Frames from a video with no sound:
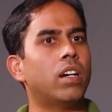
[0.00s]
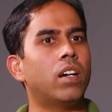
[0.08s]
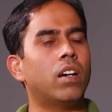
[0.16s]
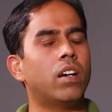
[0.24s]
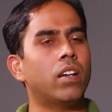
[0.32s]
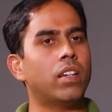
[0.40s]

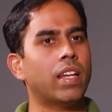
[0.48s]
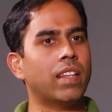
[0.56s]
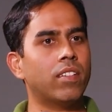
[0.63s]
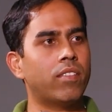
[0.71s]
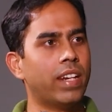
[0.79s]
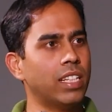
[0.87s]
uh,
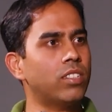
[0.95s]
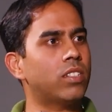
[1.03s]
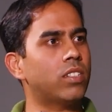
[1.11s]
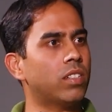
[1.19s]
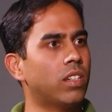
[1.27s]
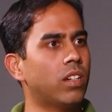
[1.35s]
and the
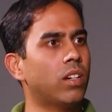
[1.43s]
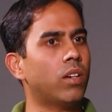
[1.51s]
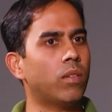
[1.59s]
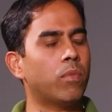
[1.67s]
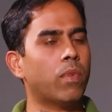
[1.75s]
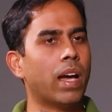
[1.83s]
rest
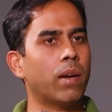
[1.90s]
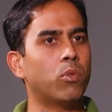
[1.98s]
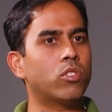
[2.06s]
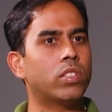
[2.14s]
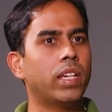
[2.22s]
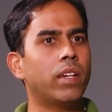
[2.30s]
uh, i
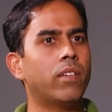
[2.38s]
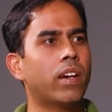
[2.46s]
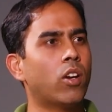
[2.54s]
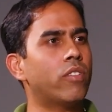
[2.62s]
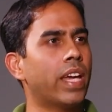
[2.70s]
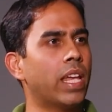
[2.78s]
would say 30%.
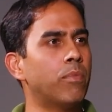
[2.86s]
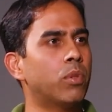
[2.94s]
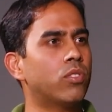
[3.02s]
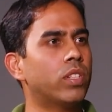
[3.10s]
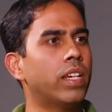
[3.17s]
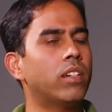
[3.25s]
around
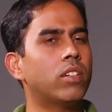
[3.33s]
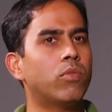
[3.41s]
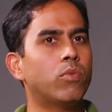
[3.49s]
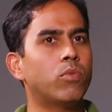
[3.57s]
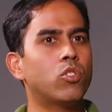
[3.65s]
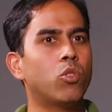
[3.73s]
10%
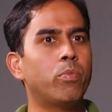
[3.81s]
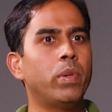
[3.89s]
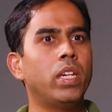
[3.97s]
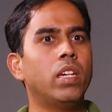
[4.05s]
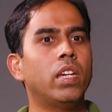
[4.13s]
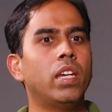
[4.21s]
should
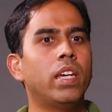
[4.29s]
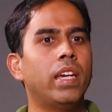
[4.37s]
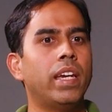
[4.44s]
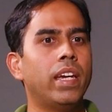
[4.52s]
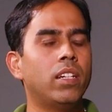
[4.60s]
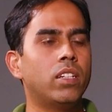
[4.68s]
be
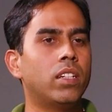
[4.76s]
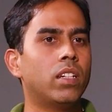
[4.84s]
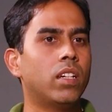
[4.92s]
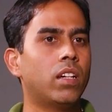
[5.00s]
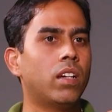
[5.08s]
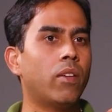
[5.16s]
in
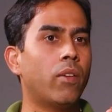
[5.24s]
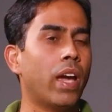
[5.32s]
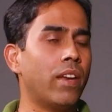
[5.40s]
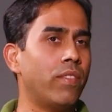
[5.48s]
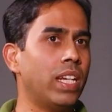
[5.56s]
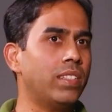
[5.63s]
uh,
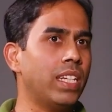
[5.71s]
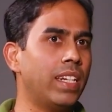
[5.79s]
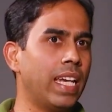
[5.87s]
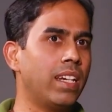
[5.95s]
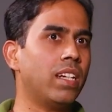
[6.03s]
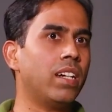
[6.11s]
and when i say
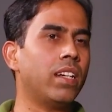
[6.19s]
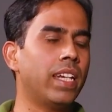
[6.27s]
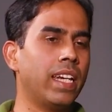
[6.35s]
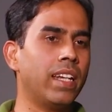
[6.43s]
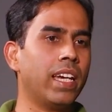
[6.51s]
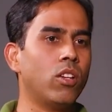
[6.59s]
data
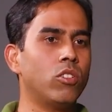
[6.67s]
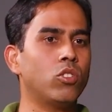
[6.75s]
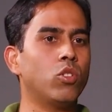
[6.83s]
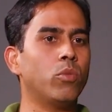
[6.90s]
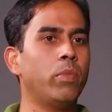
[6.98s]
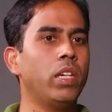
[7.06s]
data can
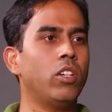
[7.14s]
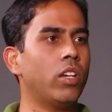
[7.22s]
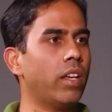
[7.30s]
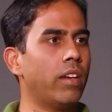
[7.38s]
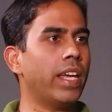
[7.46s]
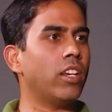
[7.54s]
also be
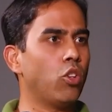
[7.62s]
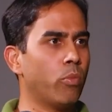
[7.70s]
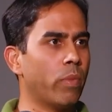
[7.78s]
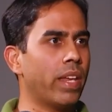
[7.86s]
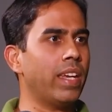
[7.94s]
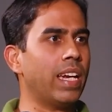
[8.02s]
like
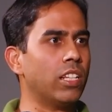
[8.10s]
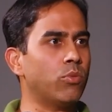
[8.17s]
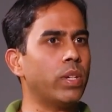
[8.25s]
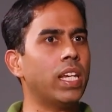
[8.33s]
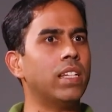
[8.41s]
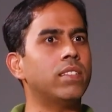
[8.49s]
numeric as
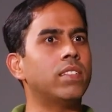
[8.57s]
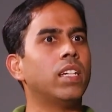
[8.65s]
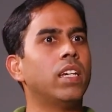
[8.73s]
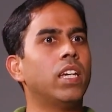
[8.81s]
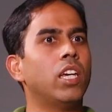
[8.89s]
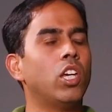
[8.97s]
well as
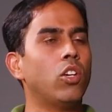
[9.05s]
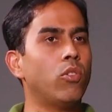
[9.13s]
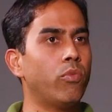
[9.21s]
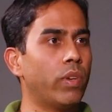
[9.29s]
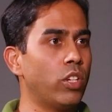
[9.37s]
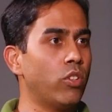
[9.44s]

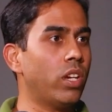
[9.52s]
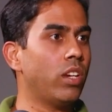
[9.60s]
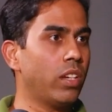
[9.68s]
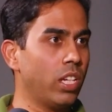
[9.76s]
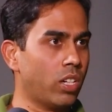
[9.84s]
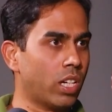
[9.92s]
when you're
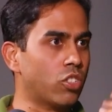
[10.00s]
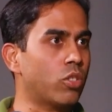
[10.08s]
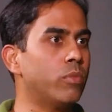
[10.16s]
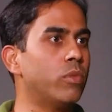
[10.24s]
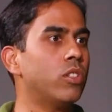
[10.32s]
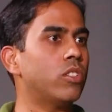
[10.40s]
hearing
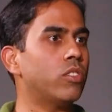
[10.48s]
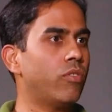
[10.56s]
customers